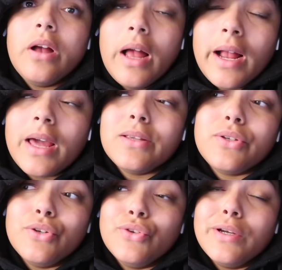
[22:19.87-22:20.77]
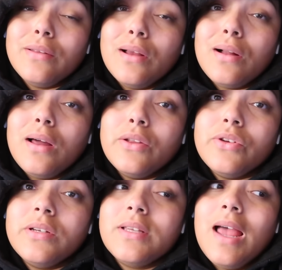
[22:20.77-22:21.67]
y'all, I gotta start drinking that
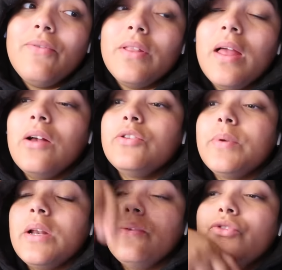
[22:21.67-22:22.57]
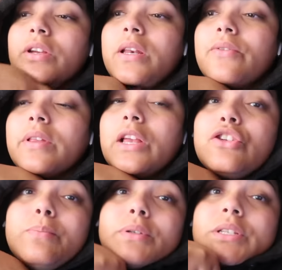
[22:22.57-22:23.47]
collagen because I have it in the house, but I don't drink it every day.
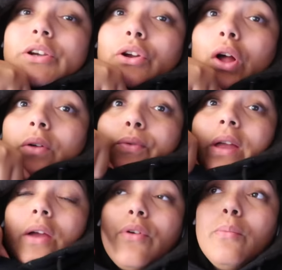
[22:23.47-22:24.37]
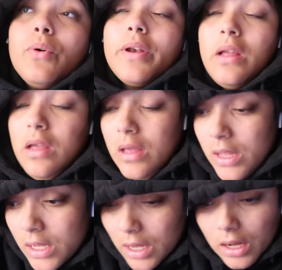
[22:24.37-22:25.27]
She puts it in her coffee every morning.
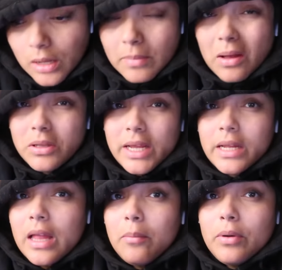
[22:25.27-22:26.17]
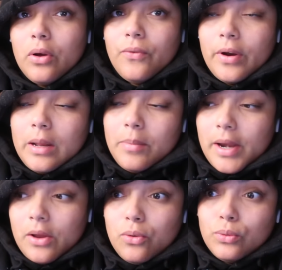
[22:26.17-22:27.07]
I'll link it down below for
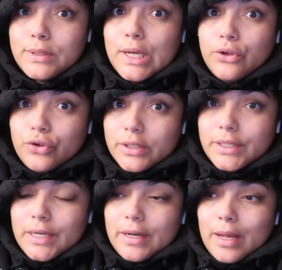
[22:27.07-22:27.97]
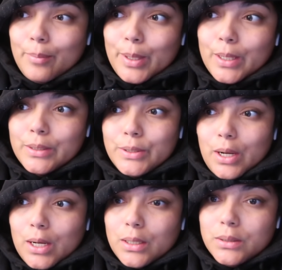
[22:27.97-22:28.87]
anybody who's interested in that because,
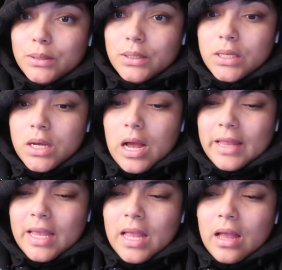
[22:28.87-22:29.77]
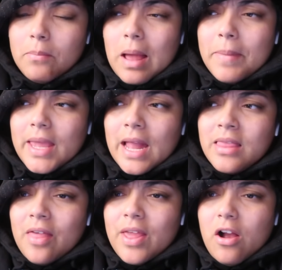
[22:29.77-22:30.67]
y'all, I think... Mami, ¿quién
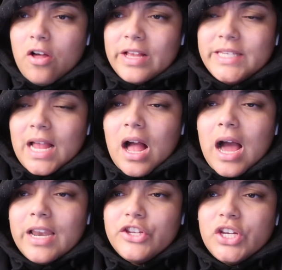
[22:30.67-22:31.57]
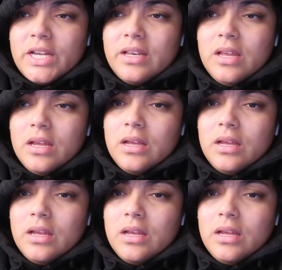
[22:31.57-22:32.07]
te dijo de ese collagen?